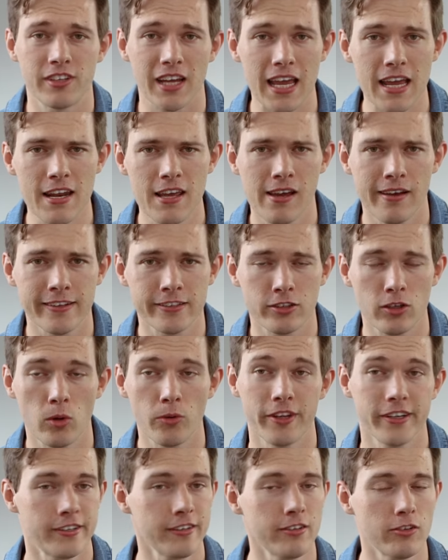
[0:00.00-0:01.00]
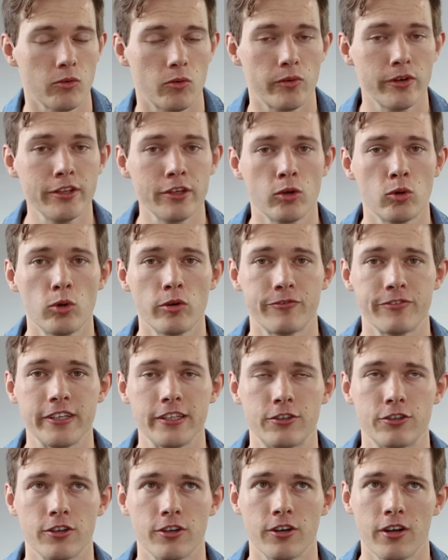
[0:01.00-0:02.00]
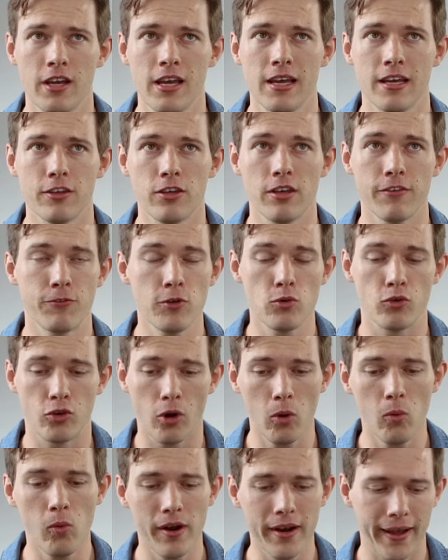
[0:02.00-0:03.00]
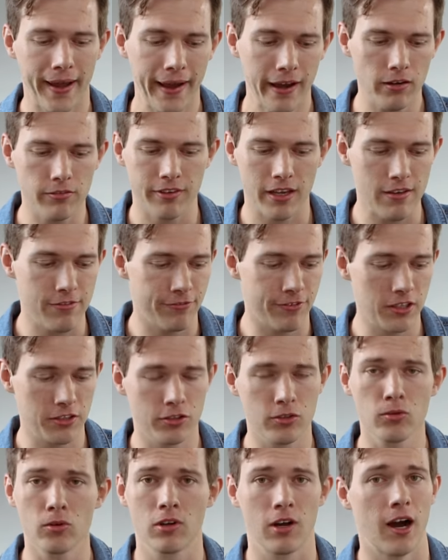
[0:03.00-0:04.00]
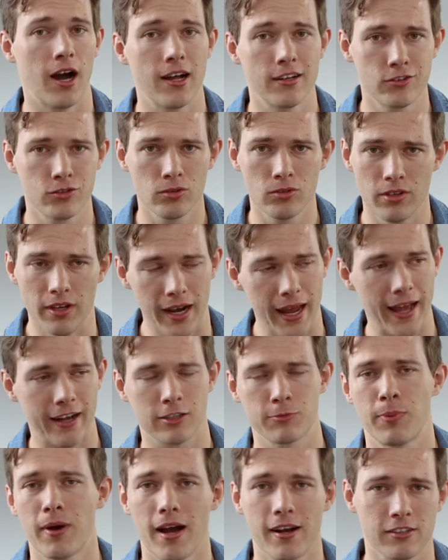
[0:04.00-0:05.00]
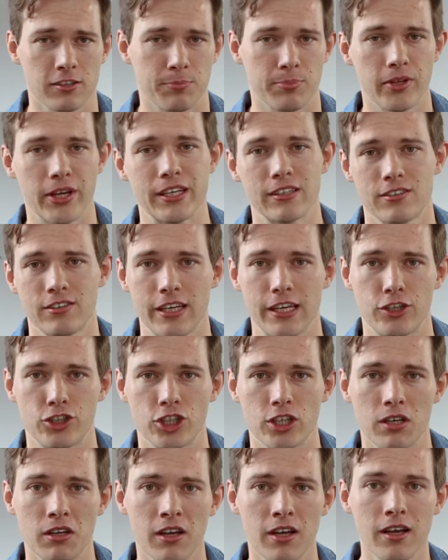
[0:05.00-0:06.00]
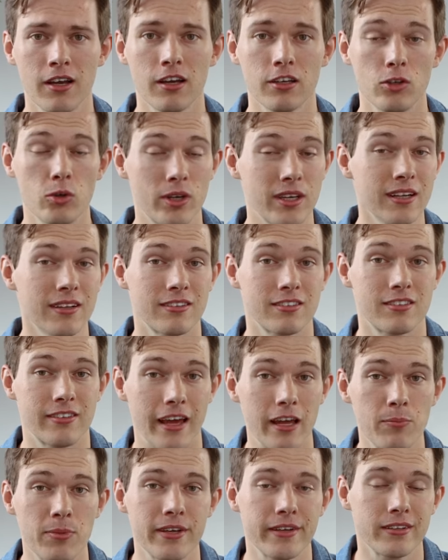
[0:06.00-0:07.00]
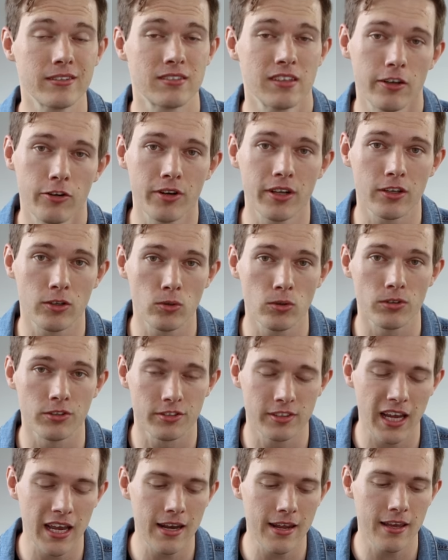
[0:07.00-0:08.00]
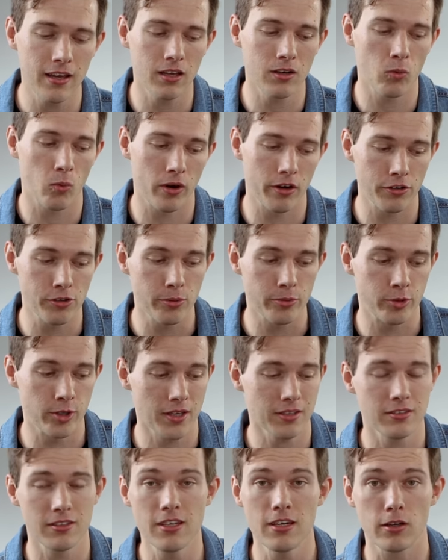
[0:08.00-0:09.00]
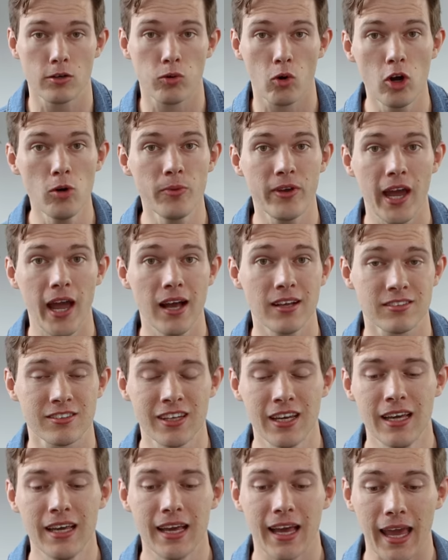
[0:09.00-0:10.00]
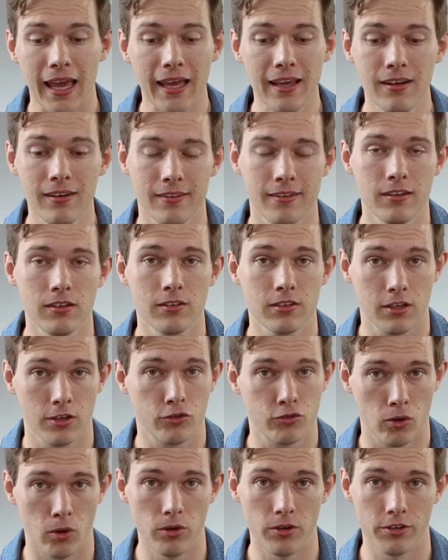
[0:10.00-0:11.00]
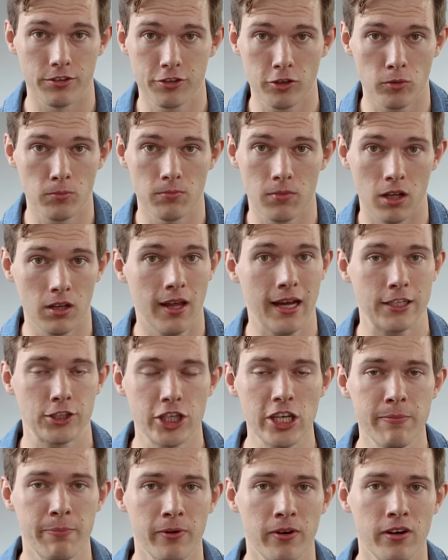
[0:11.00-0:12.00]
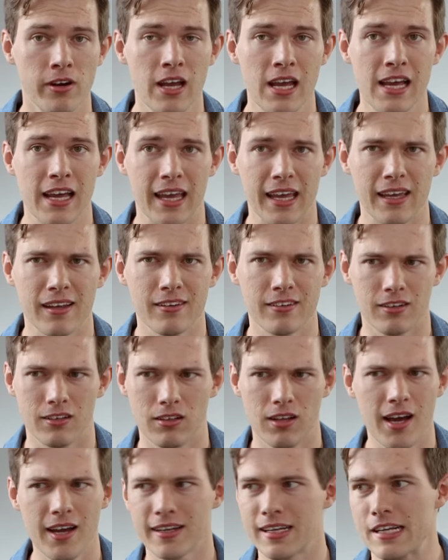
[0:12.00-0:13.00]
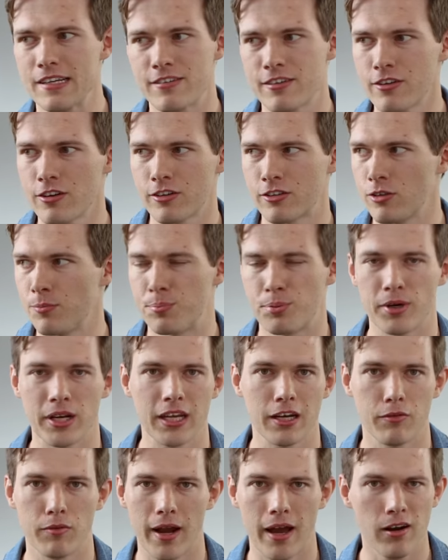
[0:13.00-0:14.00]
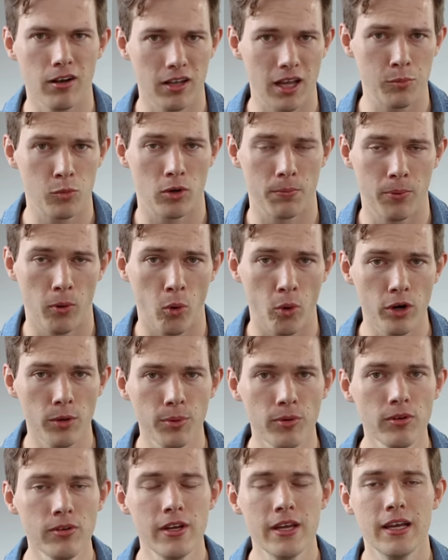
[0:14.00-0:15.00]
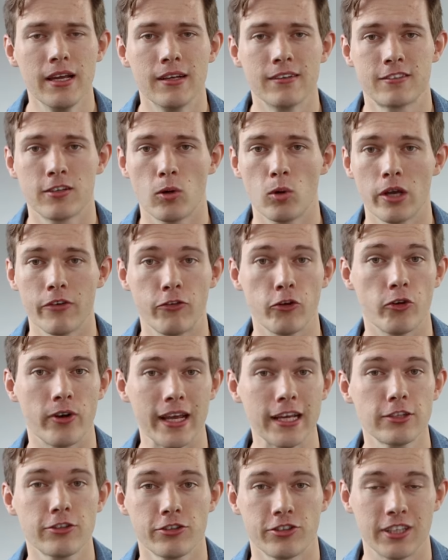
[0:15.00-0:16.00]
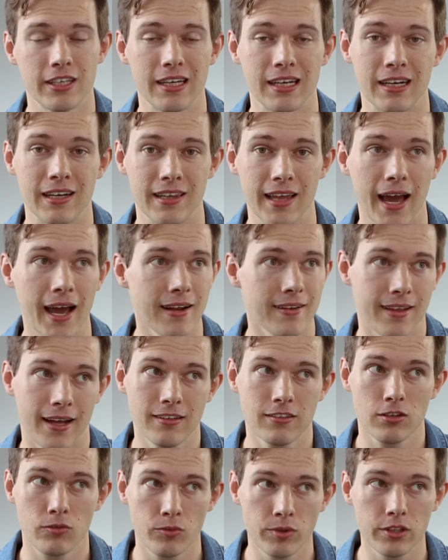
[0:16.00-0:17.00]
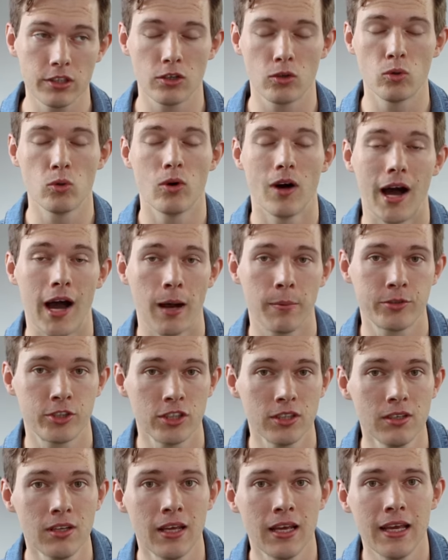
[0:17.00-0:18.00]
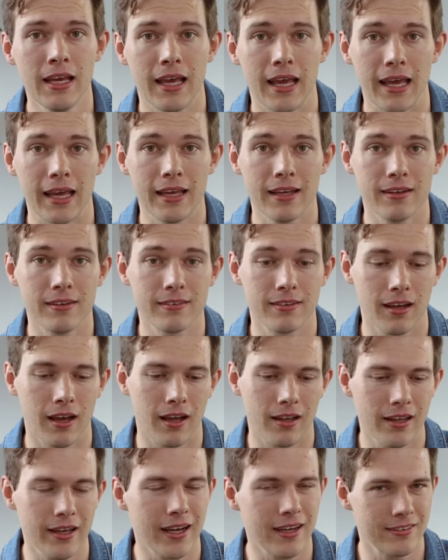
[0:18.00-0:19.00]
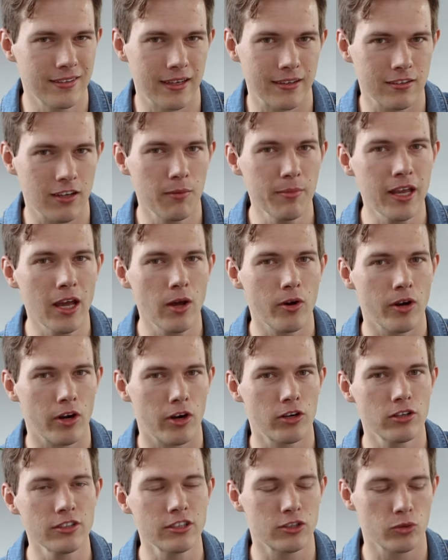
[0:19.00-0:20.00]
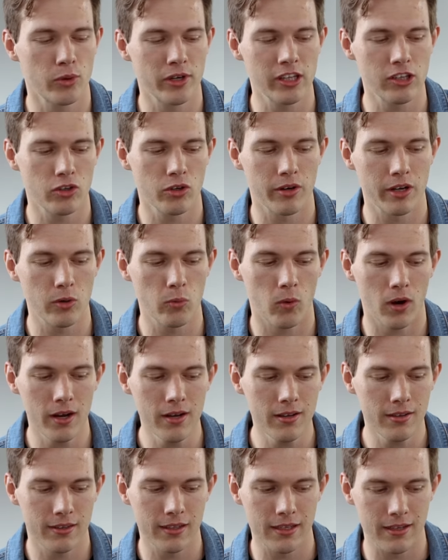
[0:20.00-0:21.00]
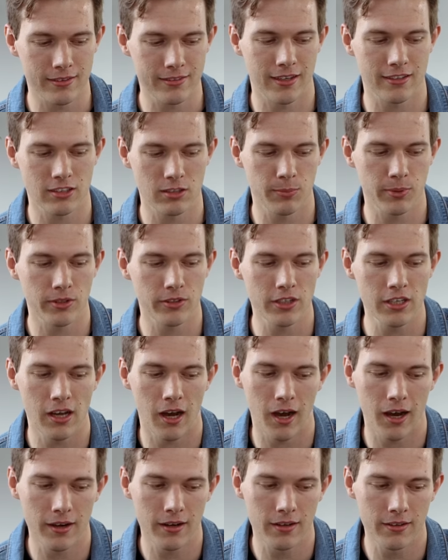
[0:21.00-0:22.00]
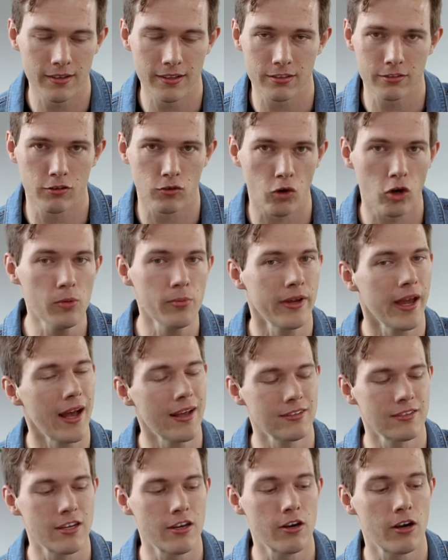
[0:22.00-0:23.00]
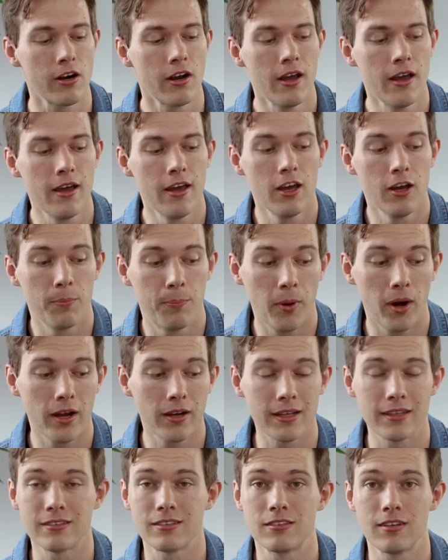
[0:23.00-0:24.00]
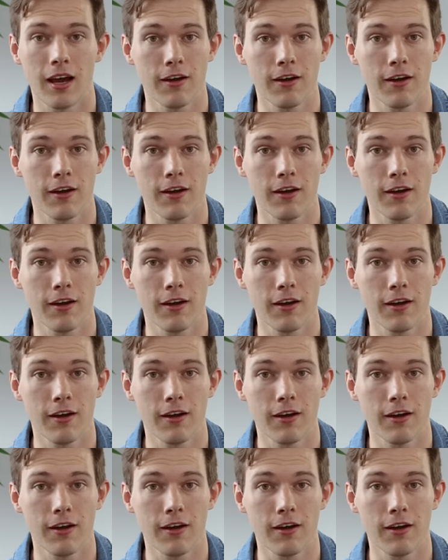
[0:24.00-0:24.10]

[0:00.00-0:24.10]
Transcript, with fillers: Stadia. So this is a really cool feature. If you don't wanna have a physical console, an Xbox, a PlayStation, you can instead be considering Google Stadia, where you just need a Chromecast and the controller. So a lot cheaper and a lot easier to bring it around, a lot more portable. So if you're interested in that, that's a really cool option. And like I said, it's coming out in early 2021, the accessibility on this Chromecast here, but it's